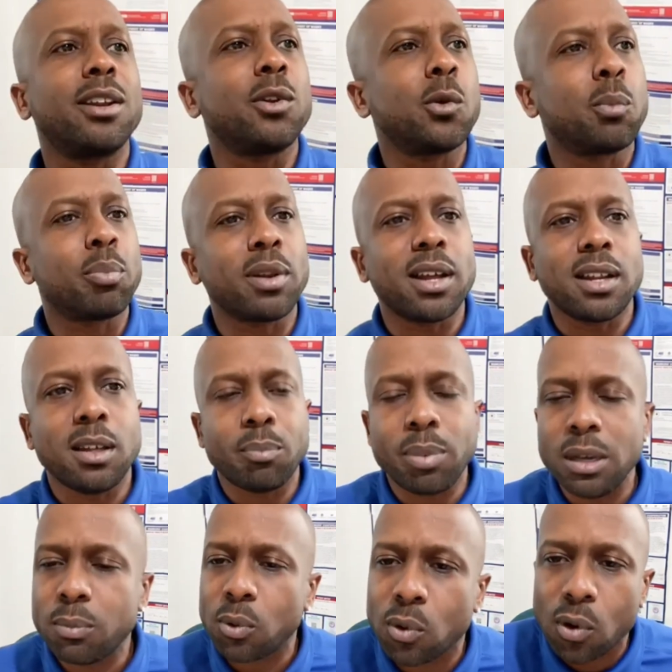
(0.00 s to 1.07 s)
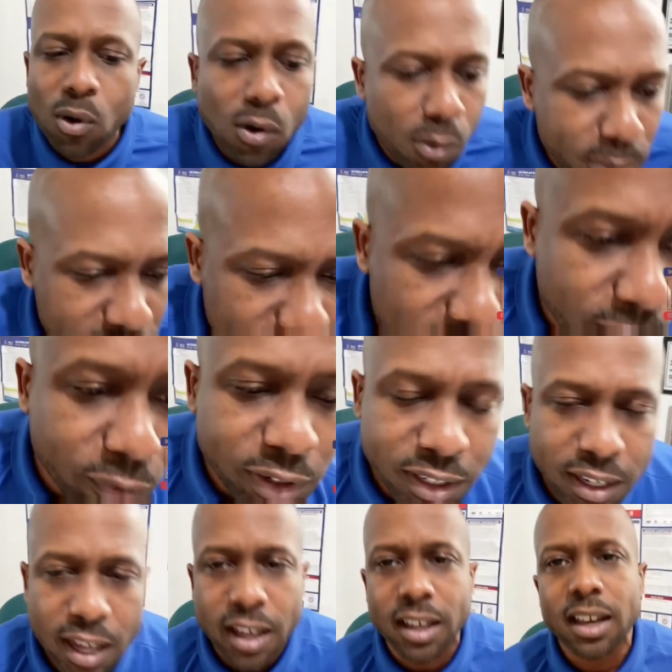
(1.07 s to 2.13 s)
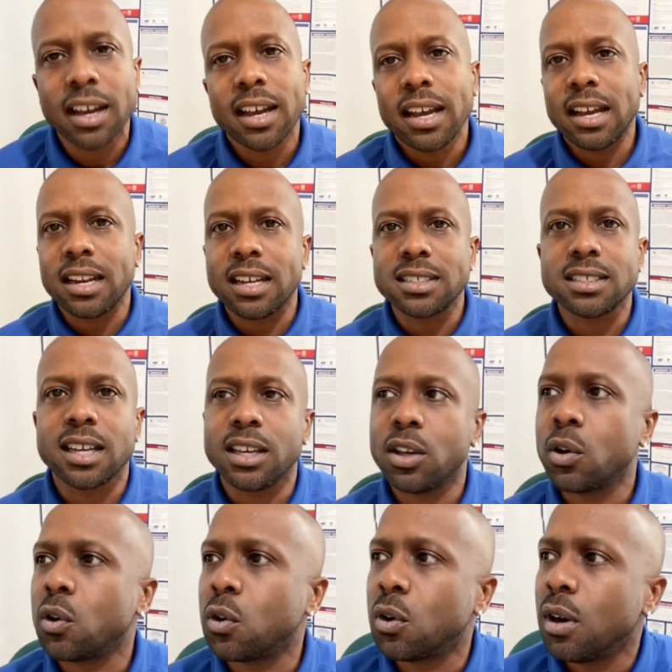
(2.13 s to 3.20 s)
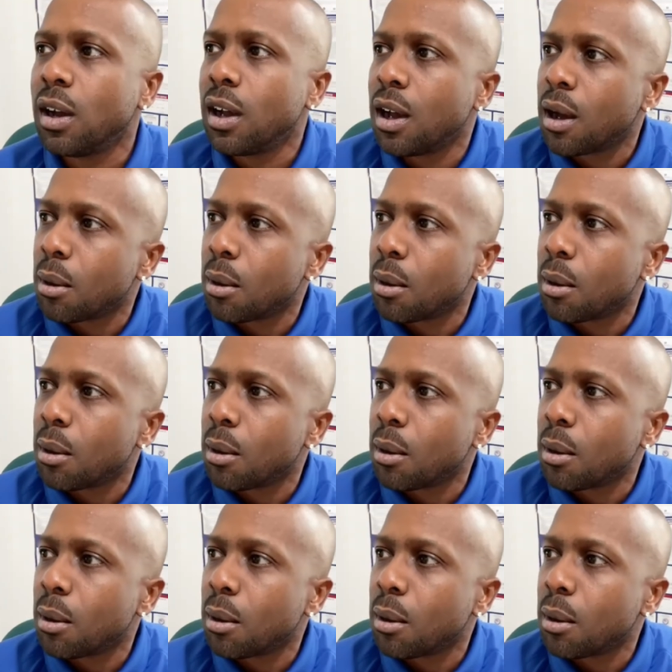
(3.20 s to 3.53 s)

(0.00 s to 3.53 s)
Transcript: I know plenty people call me every day and they say, yo,